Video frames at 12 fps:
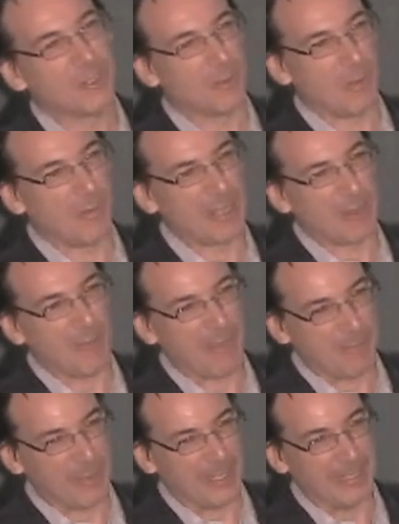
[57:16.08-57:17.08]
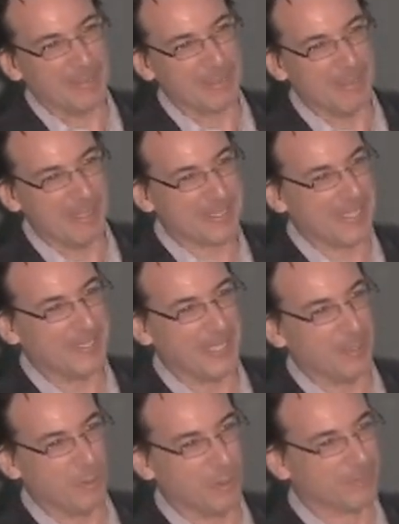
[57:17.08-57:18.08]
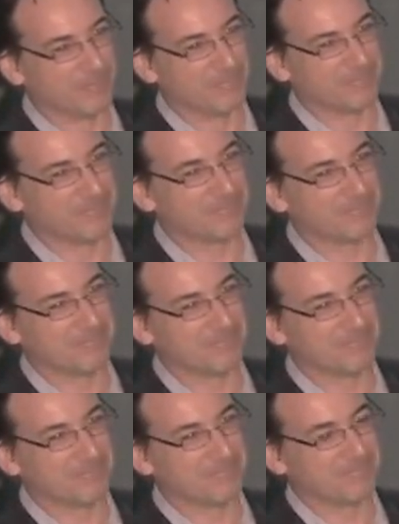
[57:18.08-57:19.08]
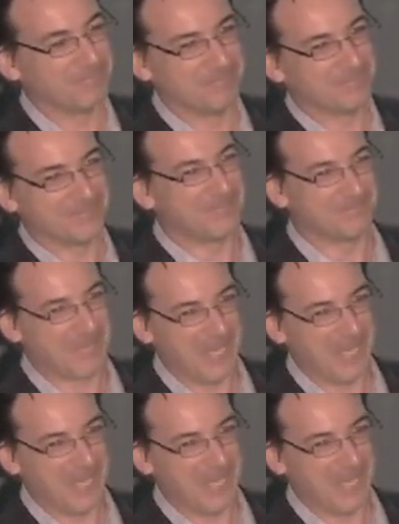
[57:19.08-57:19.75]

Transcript: let me answer this with a question. So a robot apocalypse means that they would